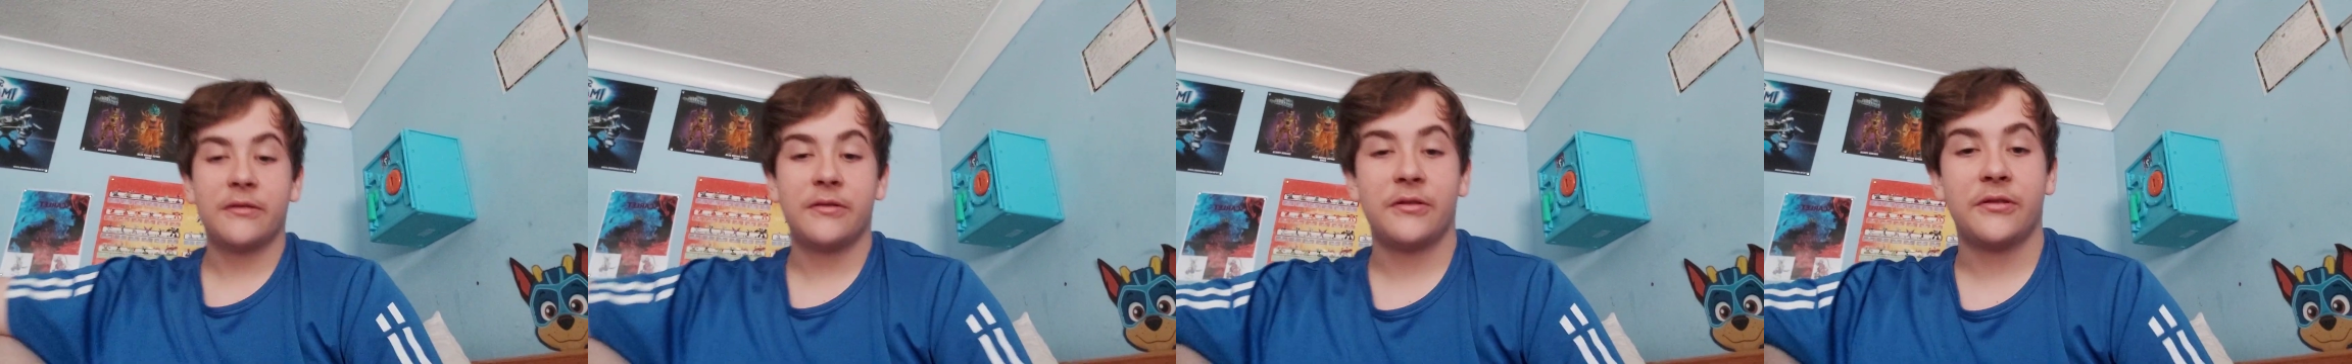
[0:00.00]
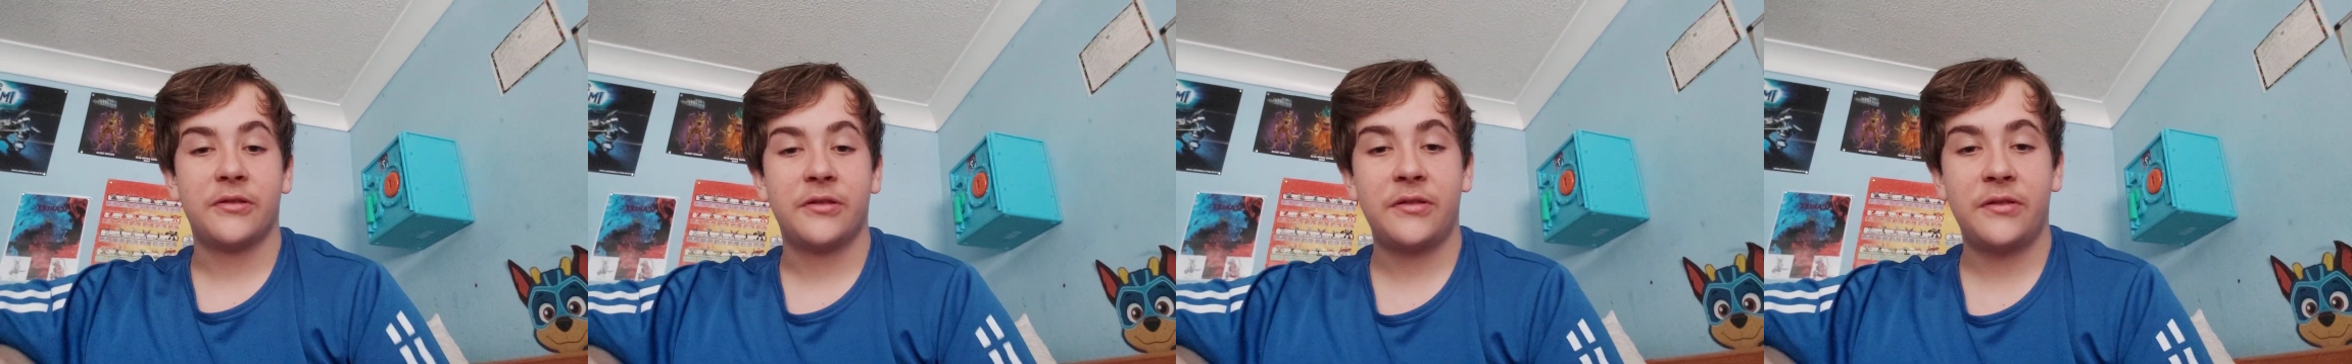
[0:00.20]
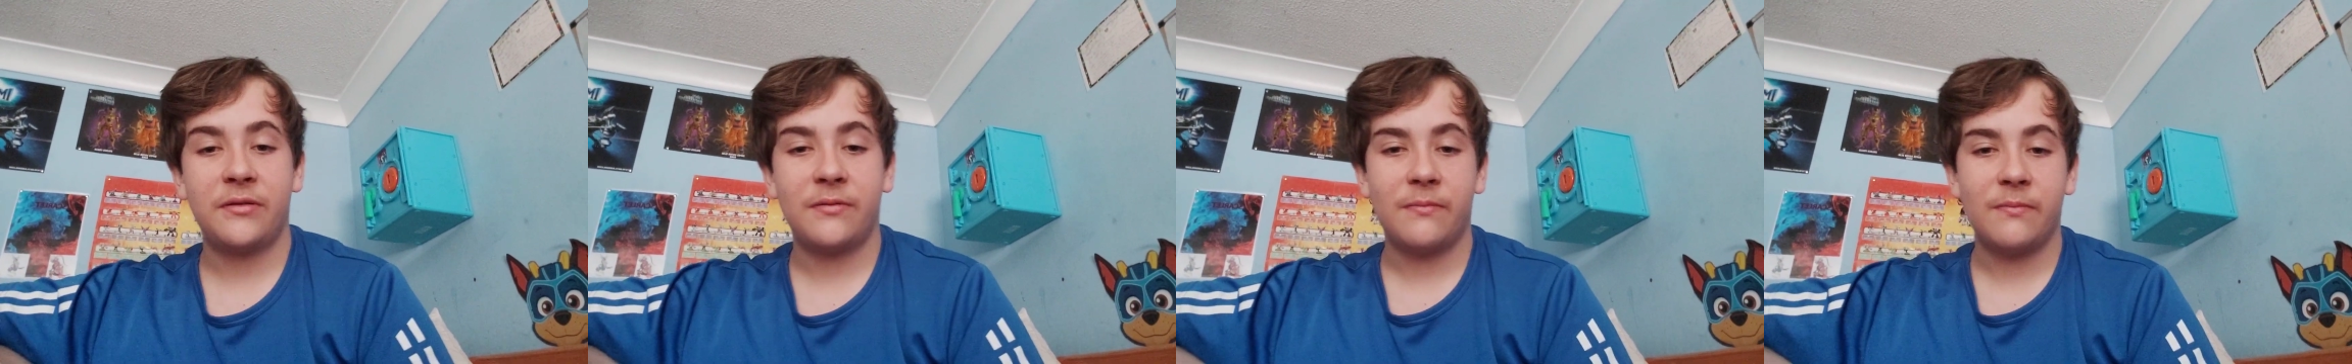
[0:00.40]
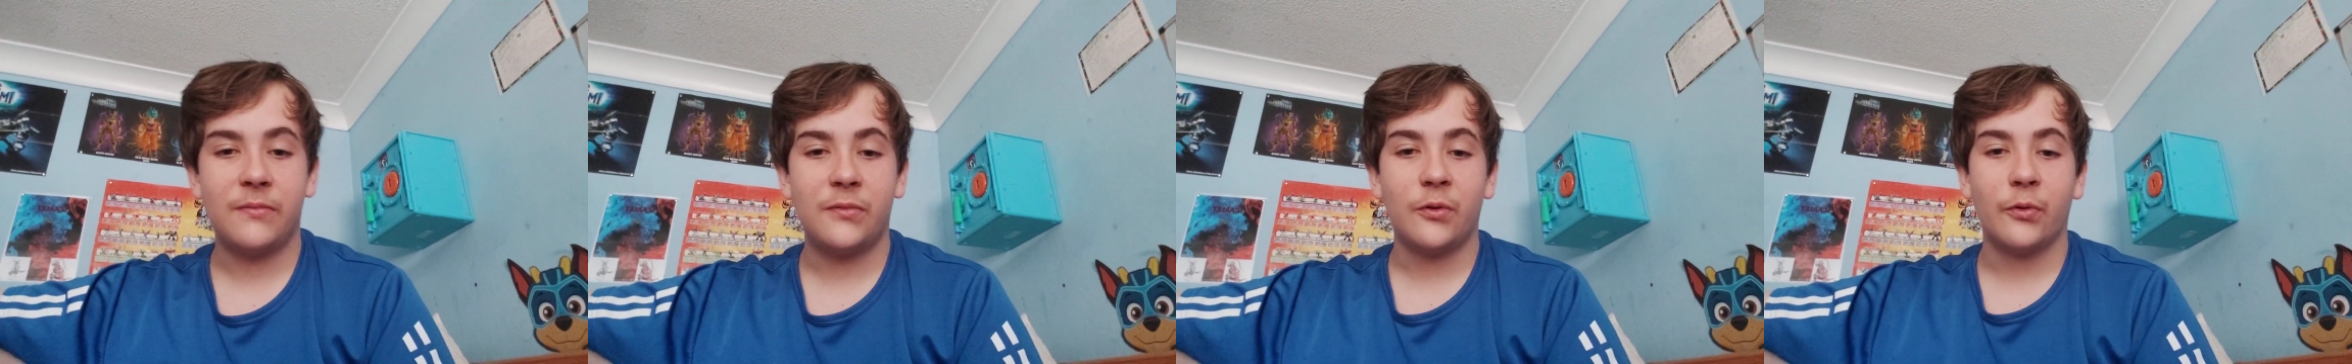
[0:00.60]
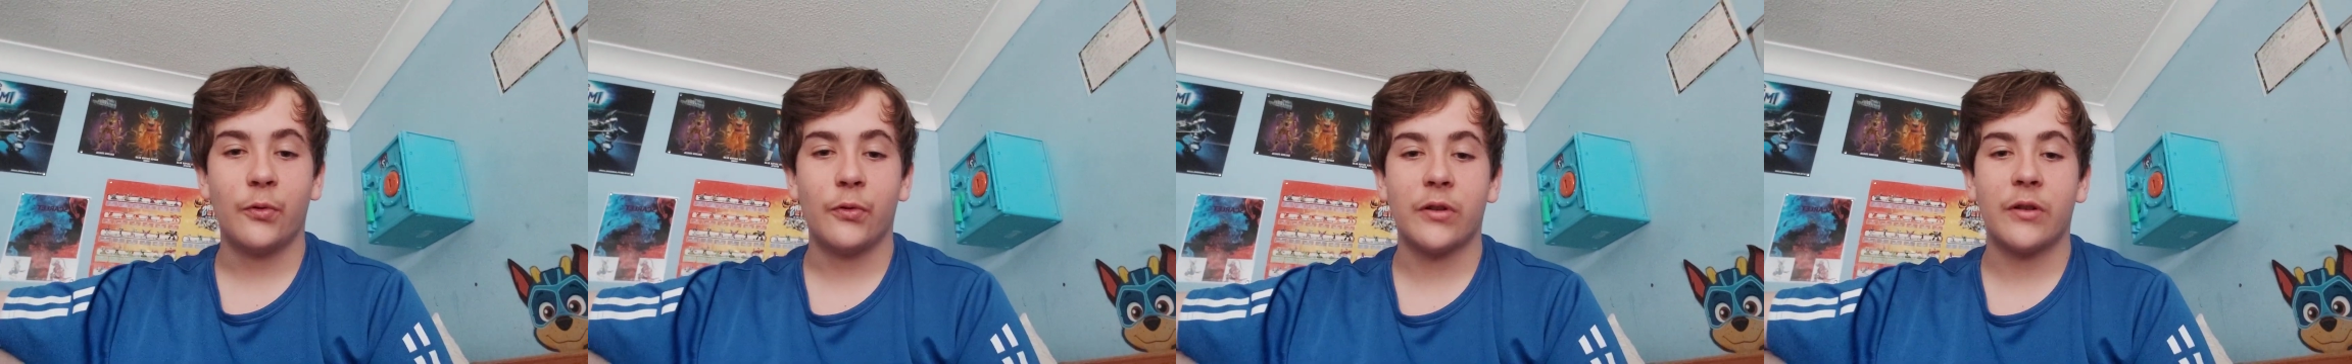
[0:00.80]
just
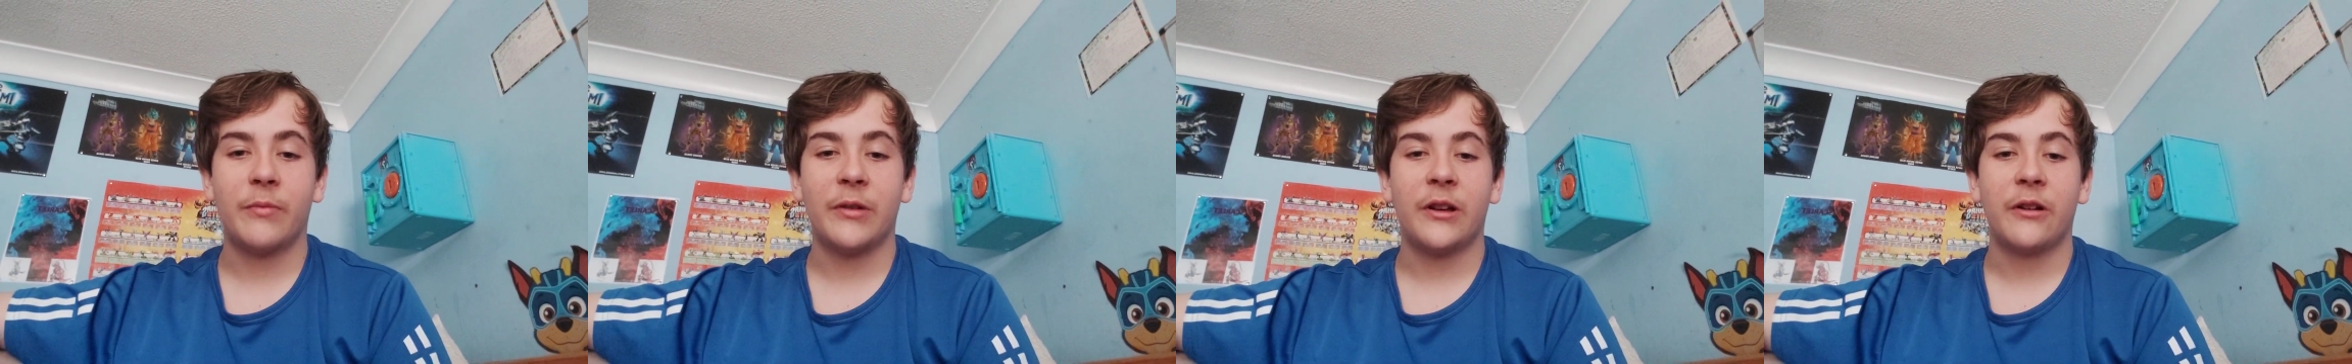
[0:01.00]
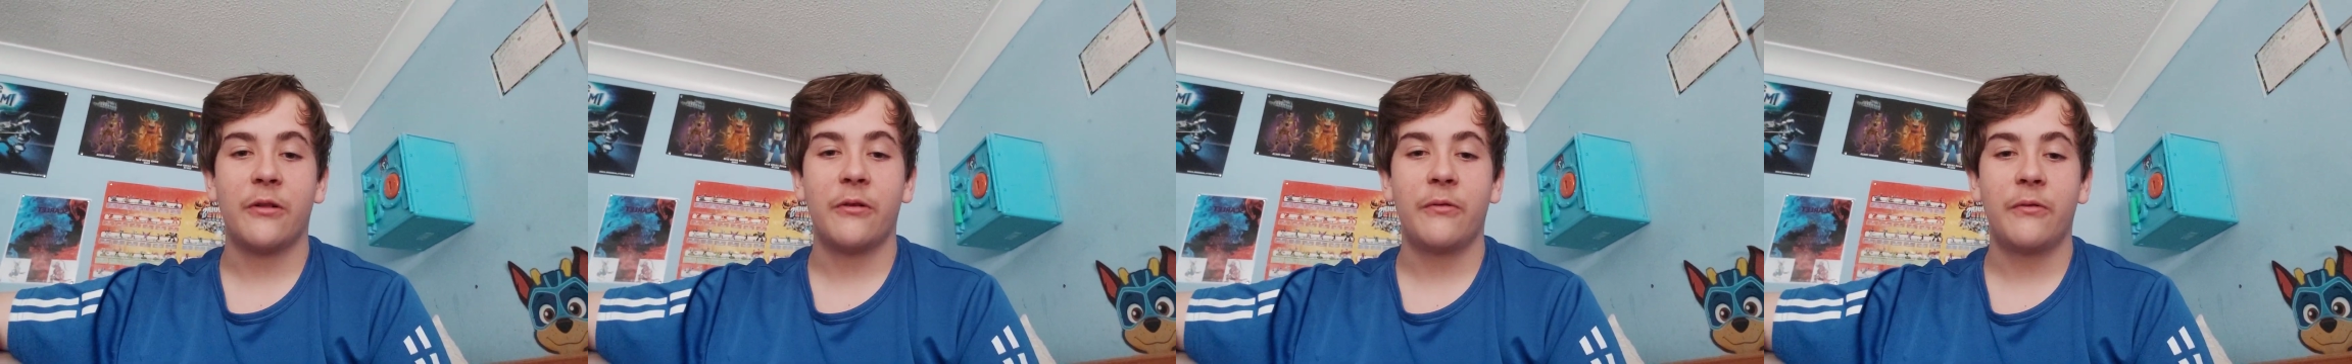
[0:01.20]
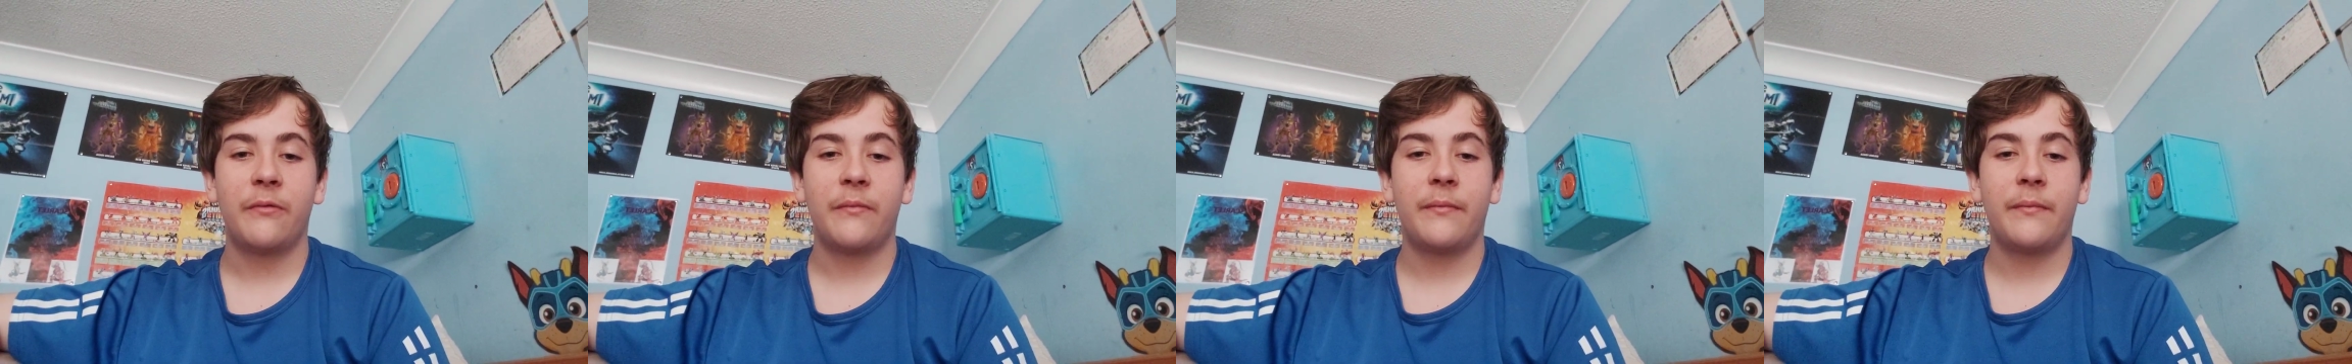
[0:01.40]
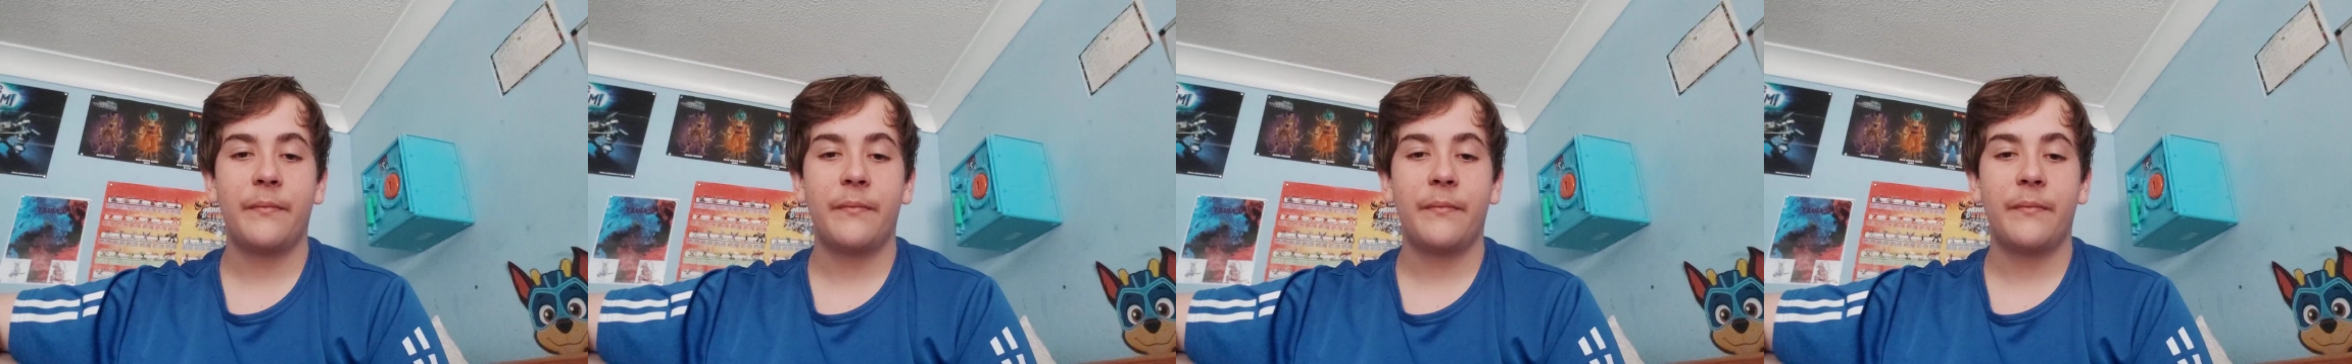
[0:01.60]
talk about